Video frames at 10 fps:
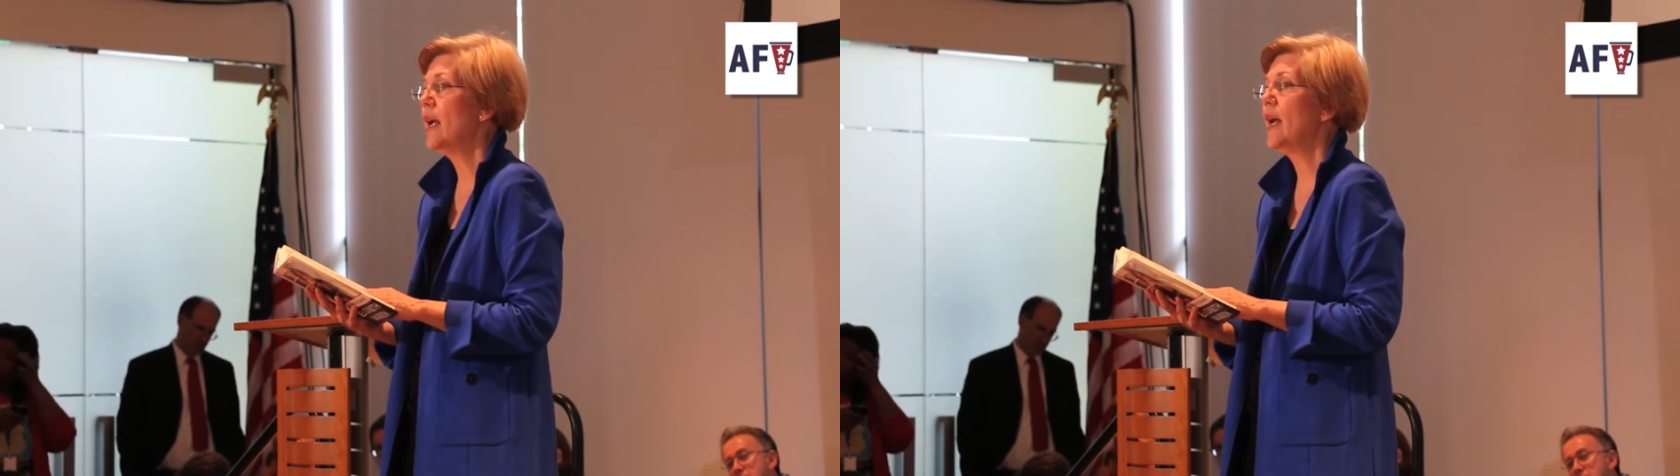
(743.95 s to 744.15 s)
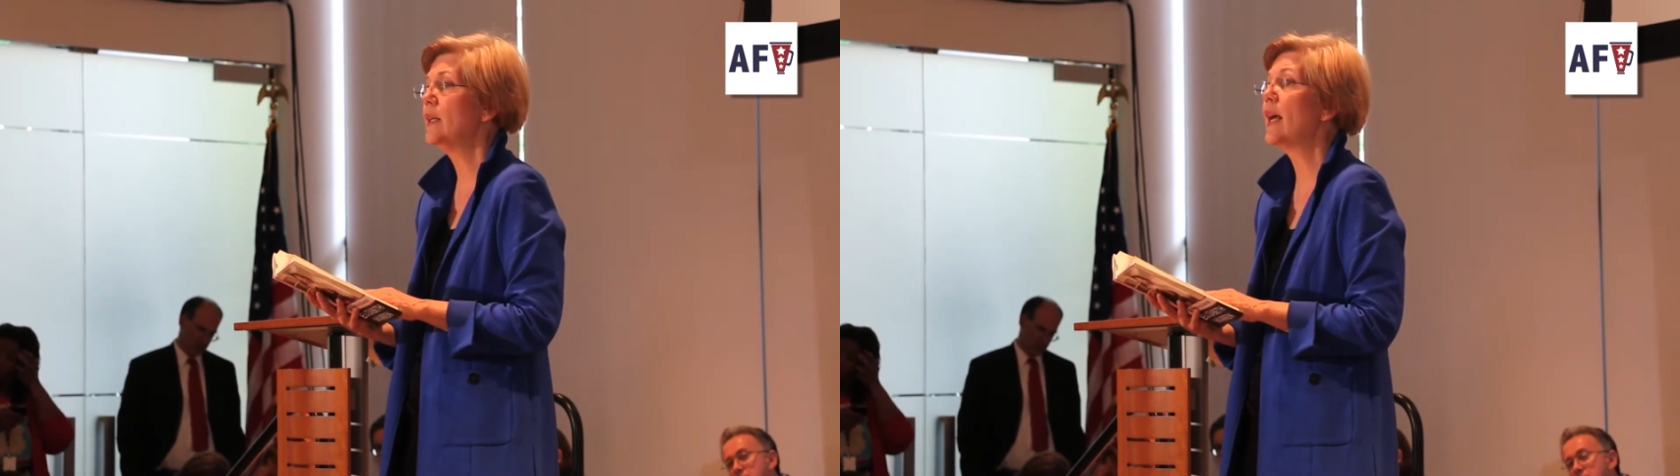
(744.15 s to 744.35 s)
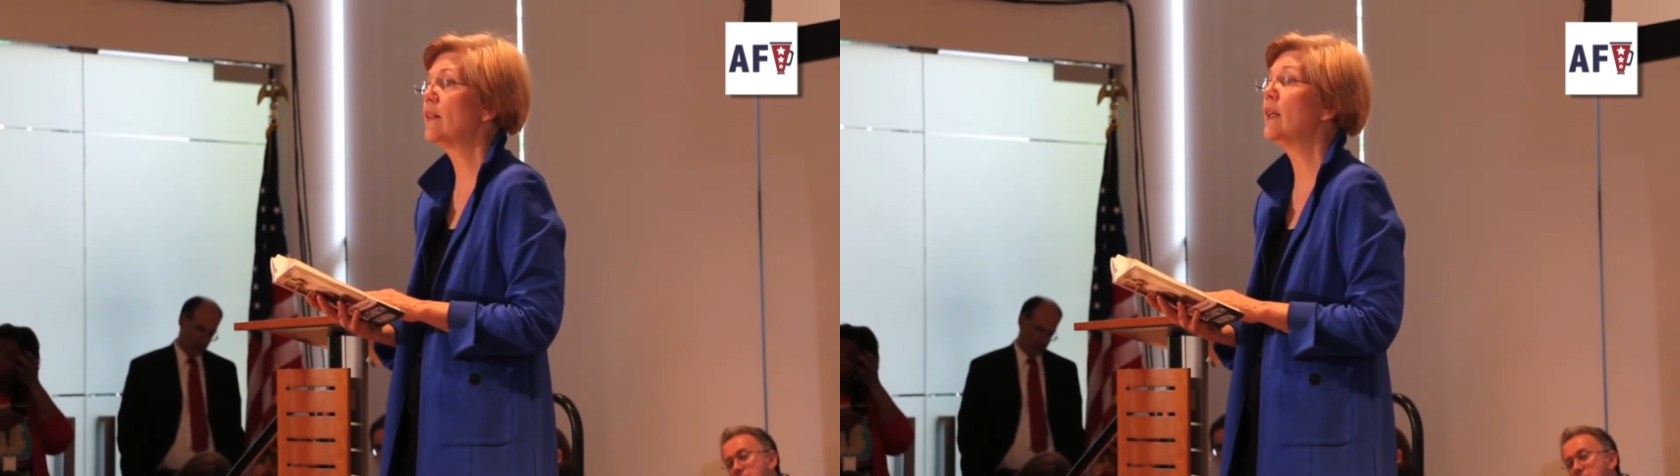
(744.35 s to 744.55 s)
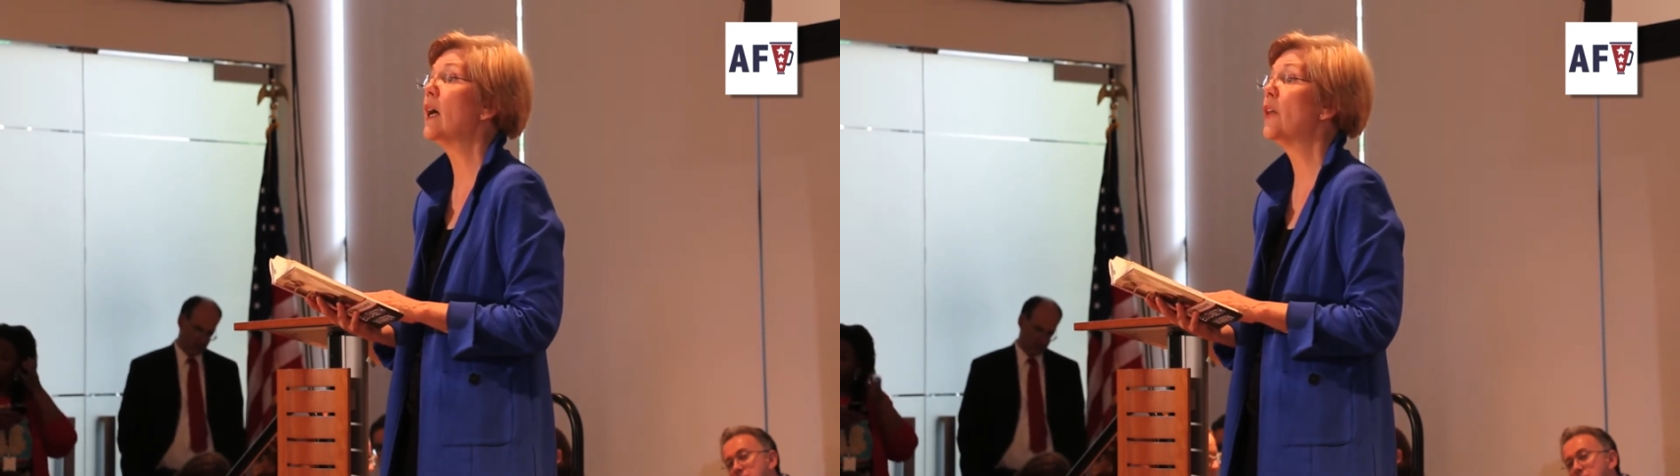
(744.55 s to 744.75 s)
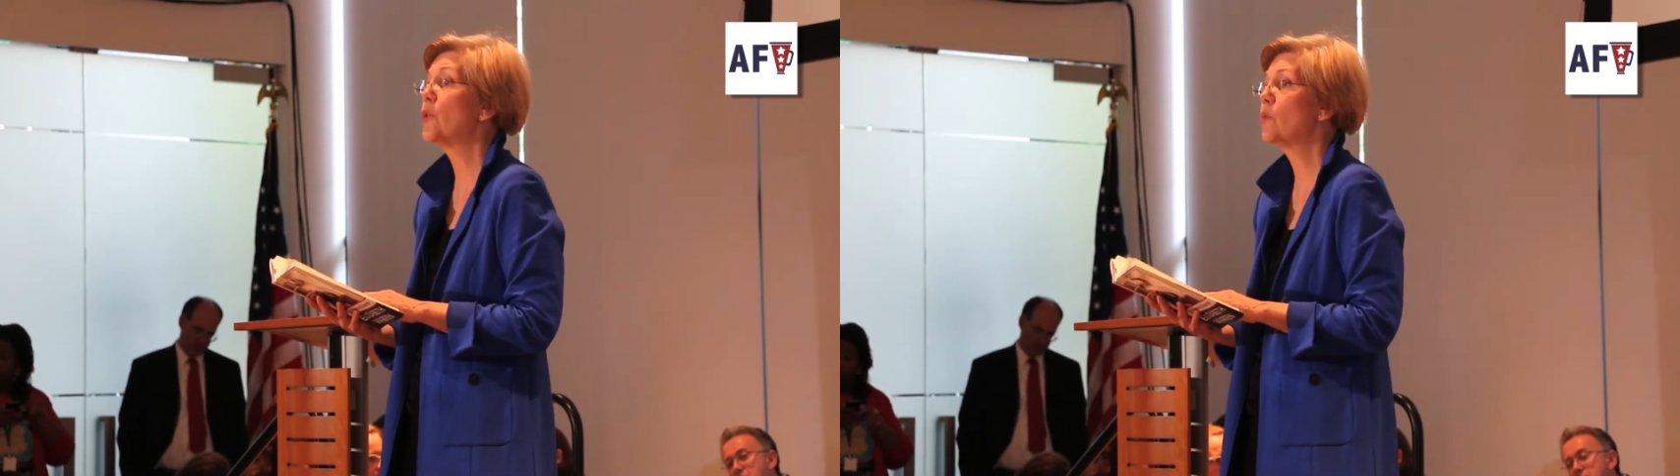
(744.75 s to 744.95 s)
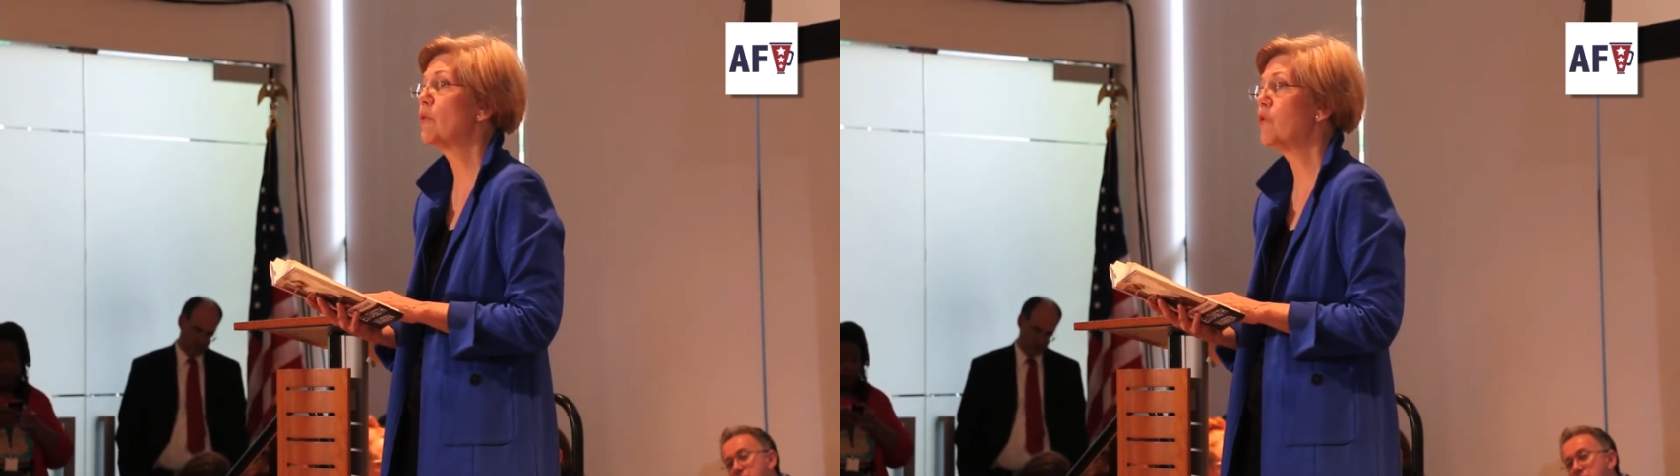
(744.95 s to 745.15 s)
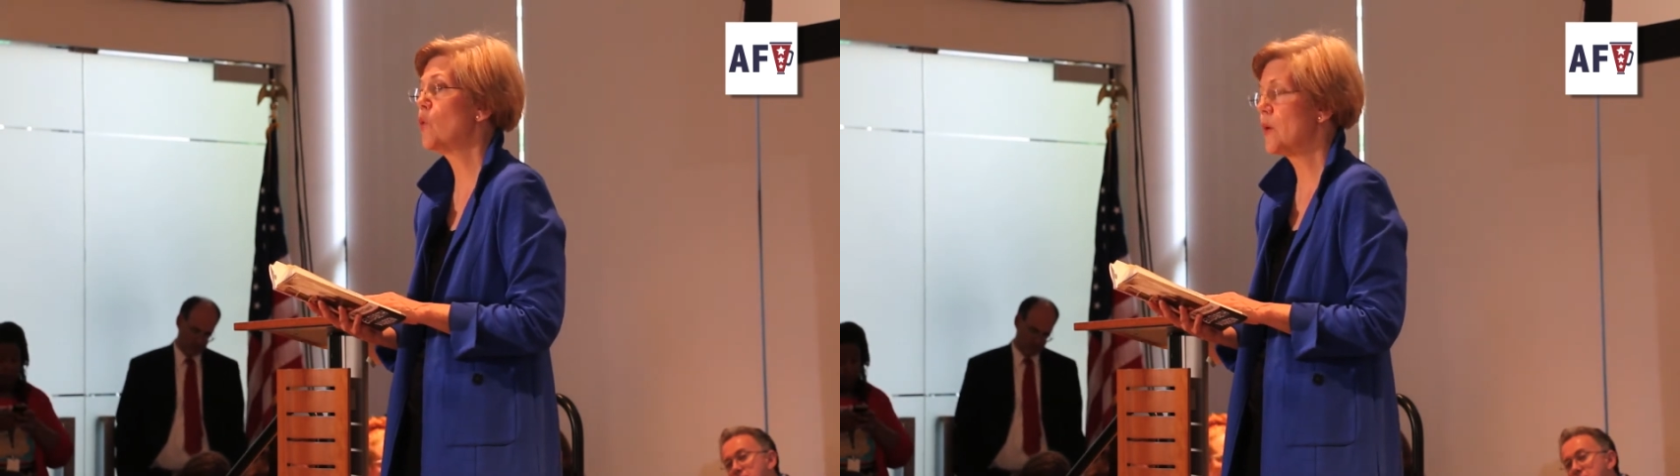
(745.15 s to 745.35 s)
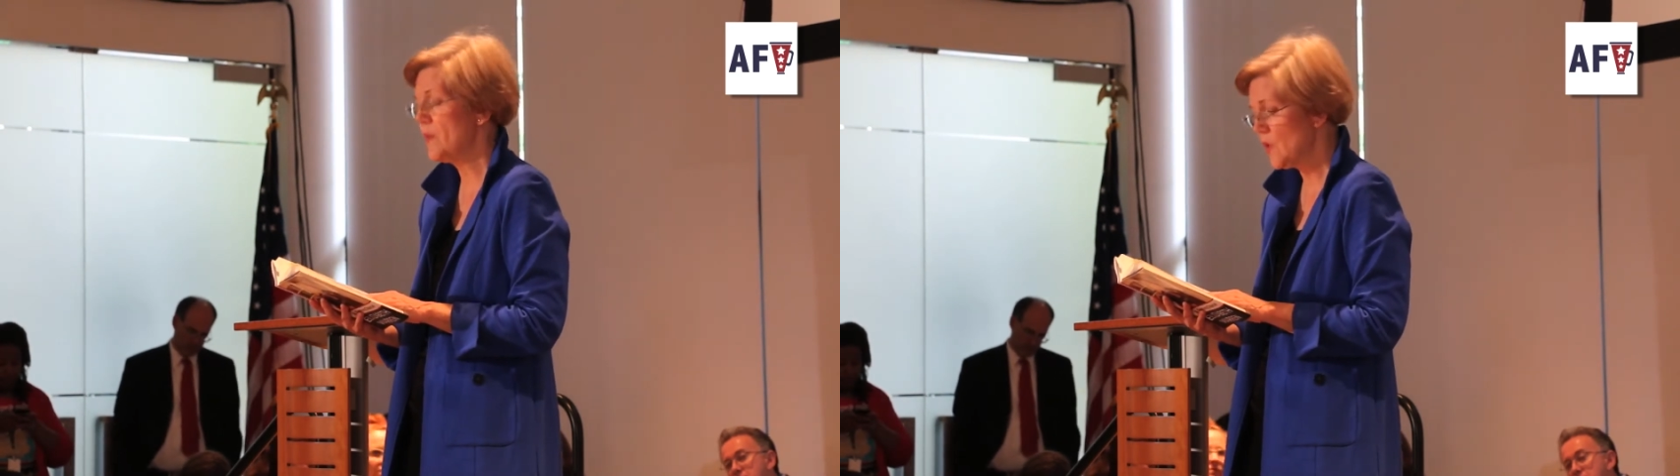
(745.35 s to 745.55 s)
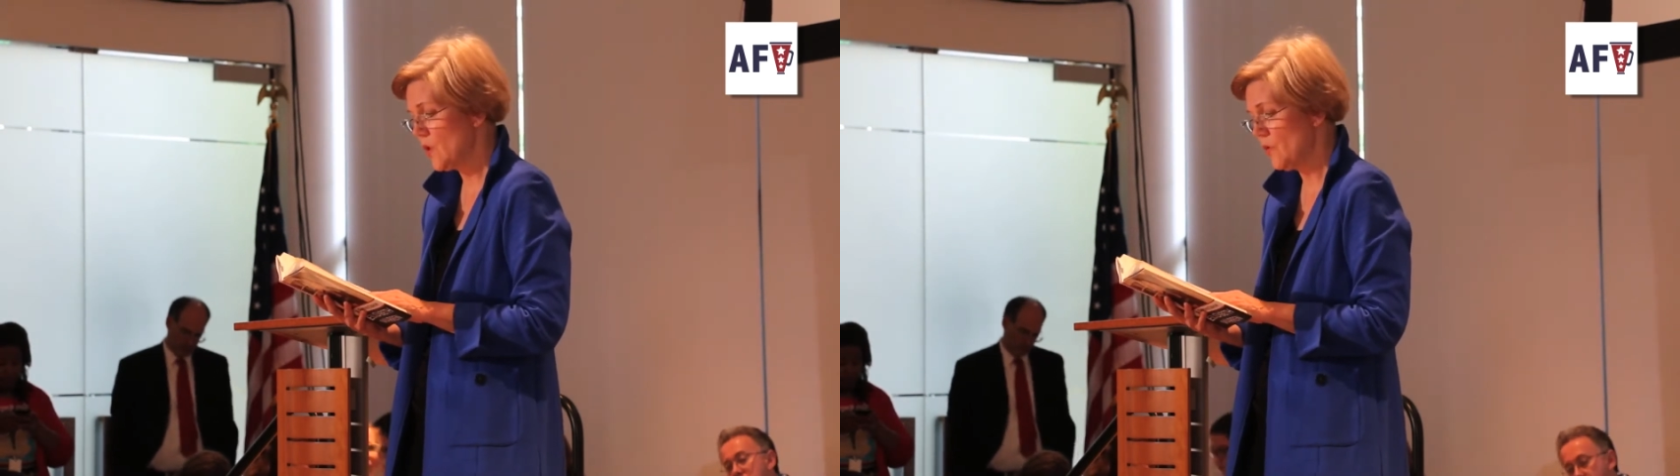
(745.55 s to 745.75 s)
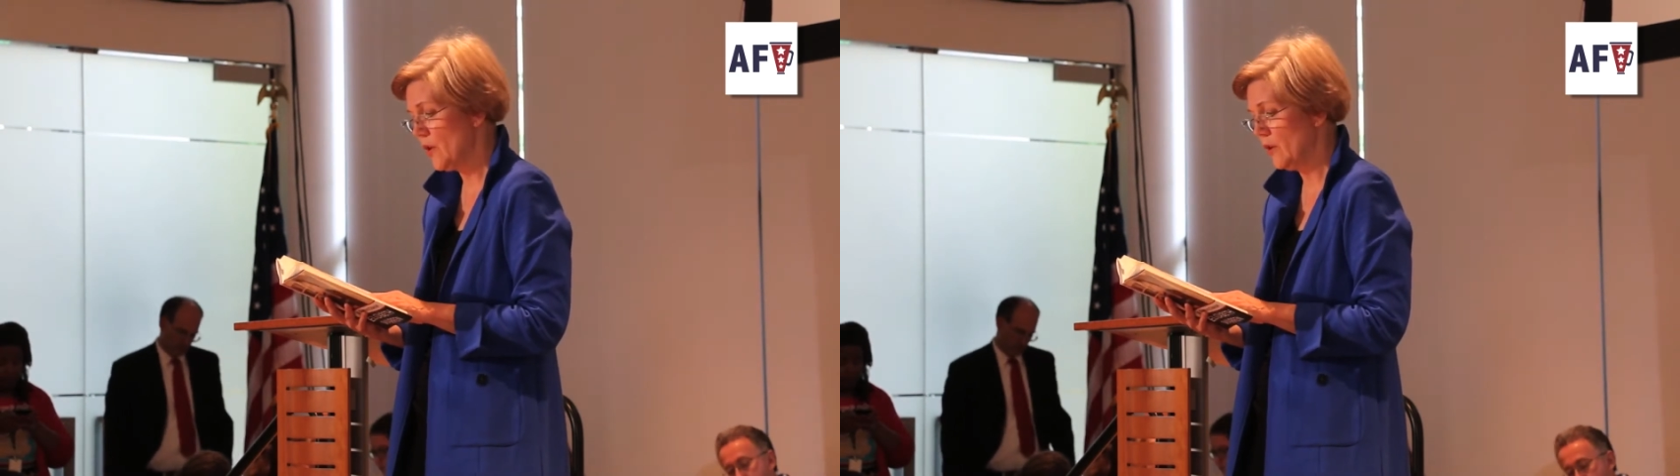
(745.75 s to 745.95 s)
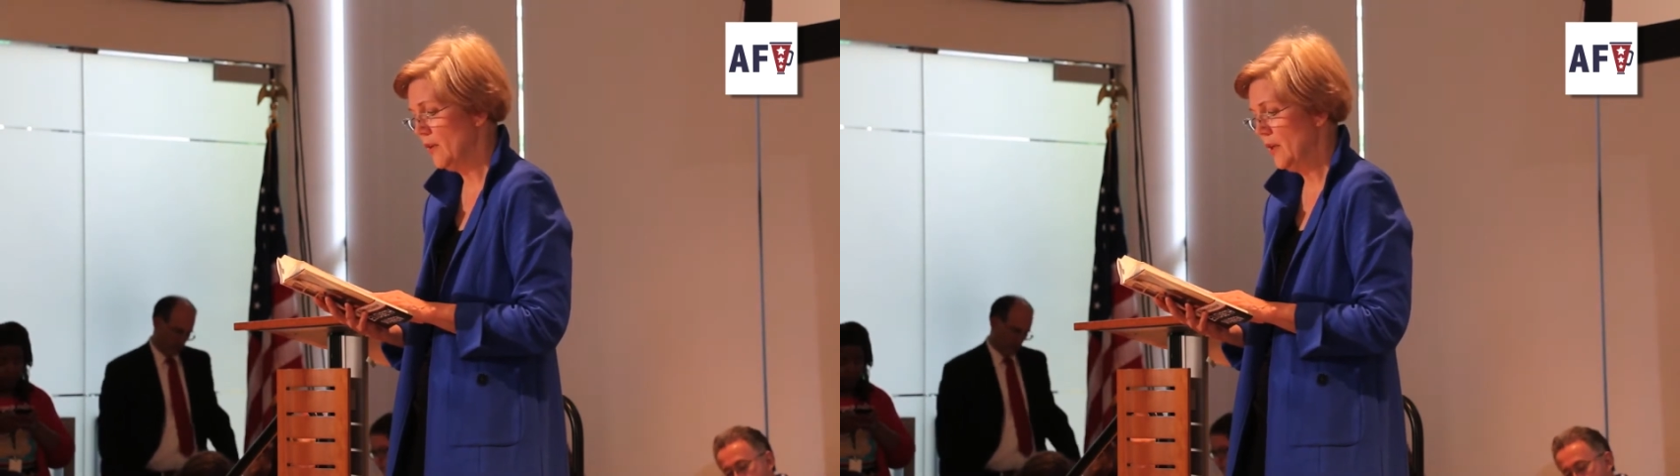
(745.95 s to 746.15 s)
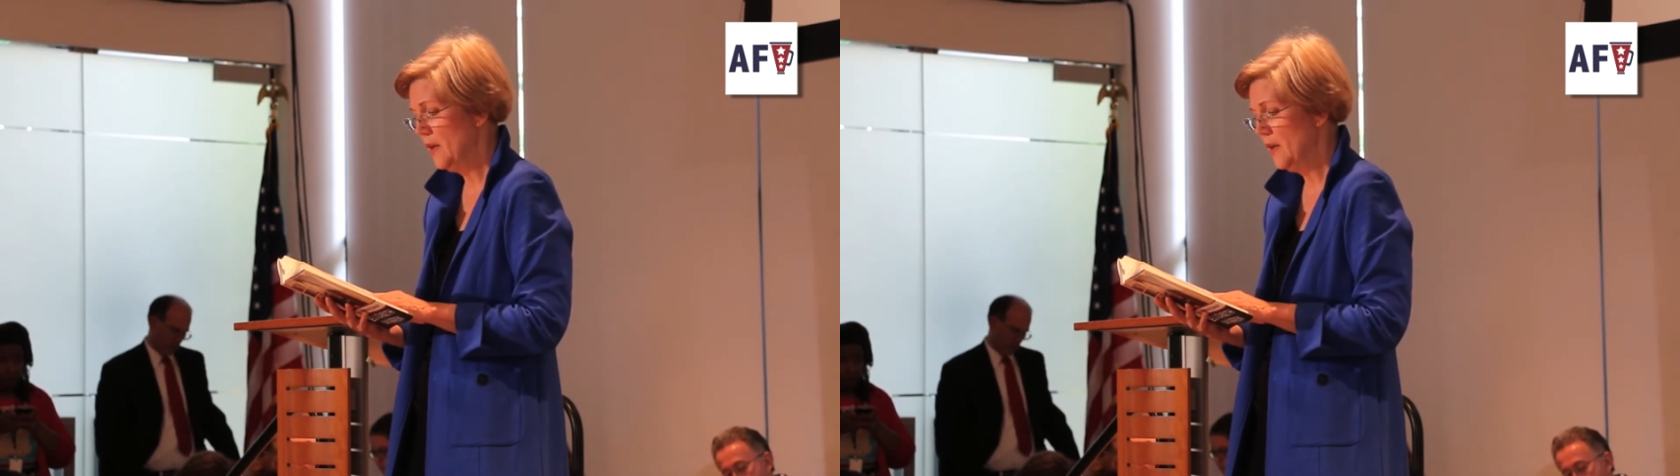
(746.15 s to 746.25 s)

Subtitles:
and get the other reforms through.